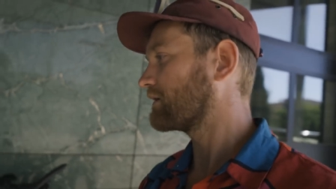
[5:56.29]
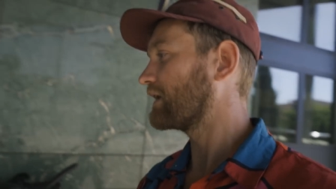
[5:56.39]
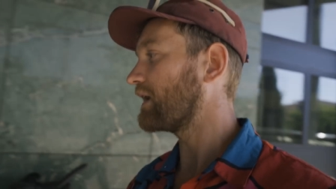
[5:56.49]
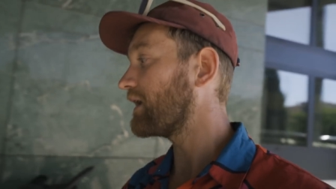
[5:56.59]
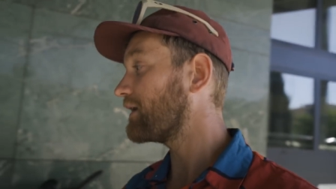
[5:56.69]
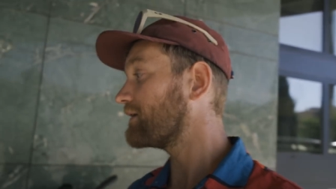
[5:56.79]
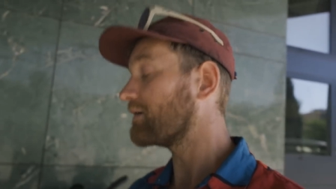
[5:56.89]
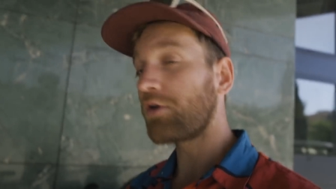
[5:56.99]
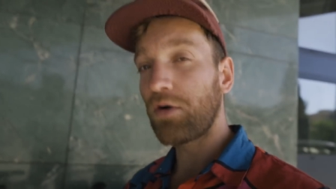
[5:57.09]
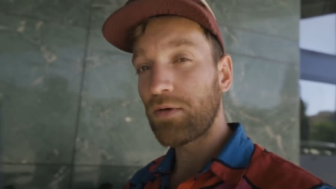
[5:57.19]
And I
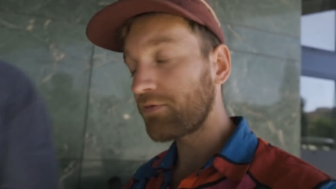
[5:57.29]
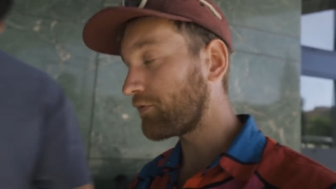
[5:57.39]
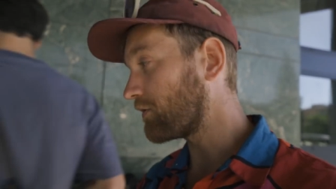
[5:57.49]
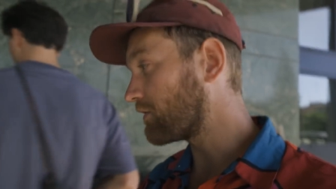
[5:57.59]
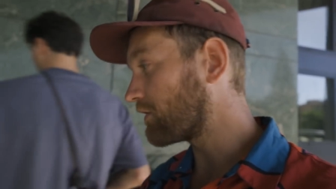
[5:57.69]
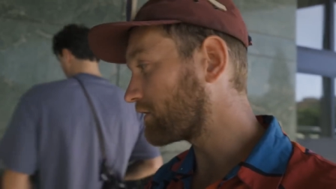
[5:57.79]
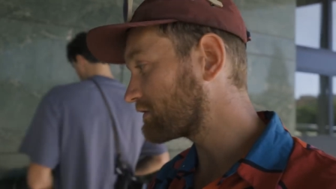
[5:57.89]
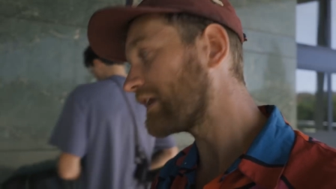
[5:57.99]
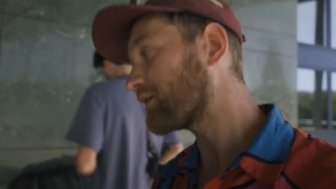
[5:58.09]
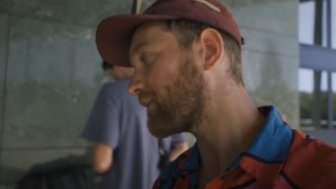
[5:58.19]
am going for
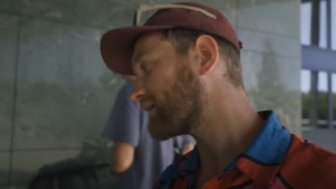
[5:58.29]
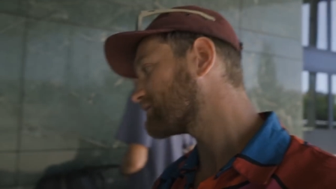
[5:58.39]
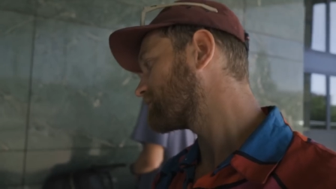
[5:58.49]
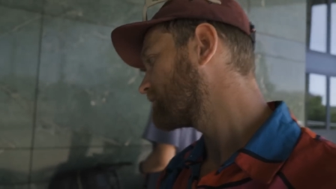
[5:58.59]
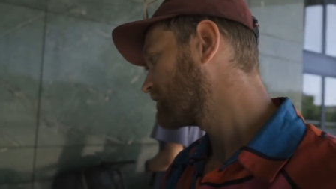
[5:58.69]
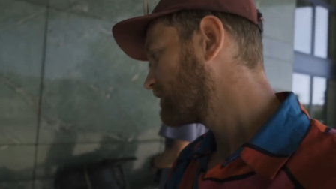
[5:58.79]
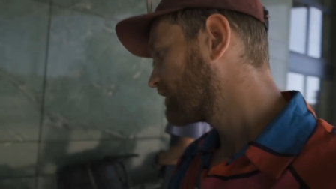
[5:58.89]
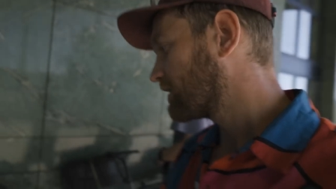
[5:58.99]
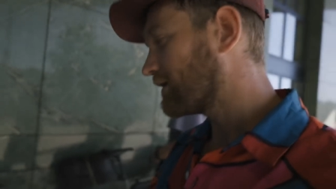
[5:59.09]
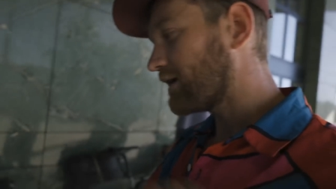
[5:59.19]
slick wax.
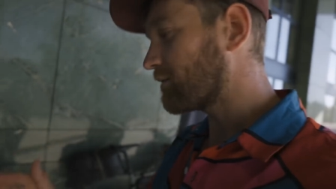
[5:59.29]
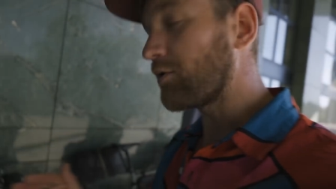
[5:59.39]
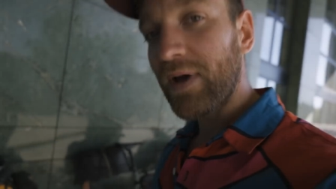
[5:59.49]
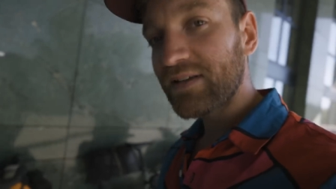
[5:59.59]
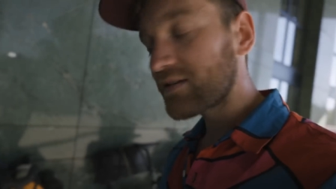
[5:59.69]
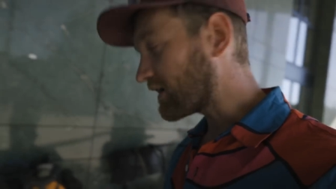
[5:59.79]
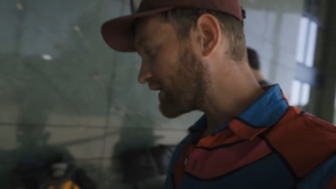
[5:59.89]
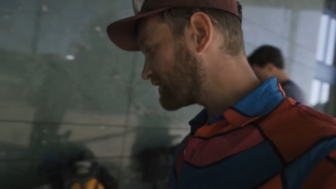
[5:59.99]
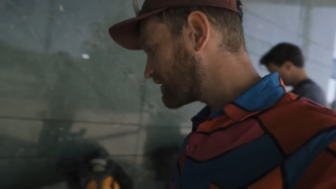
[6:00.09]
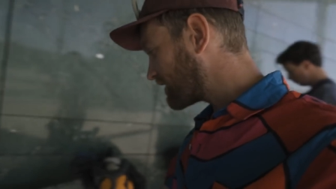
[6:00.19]
I'm a wax guy.